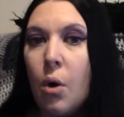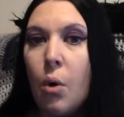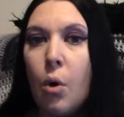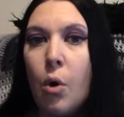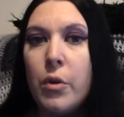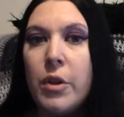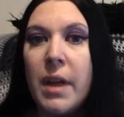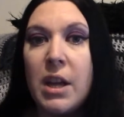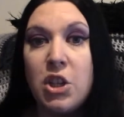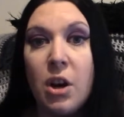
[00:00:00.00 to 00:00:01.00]
or that
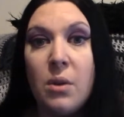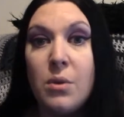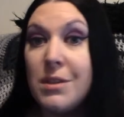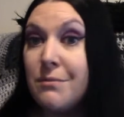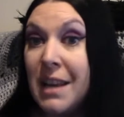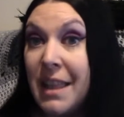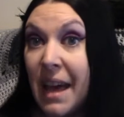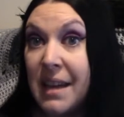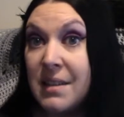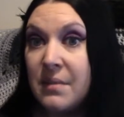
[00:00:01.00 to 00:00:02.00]
their child isn't really
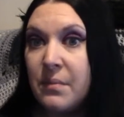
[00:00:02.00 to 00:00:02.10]
theirs.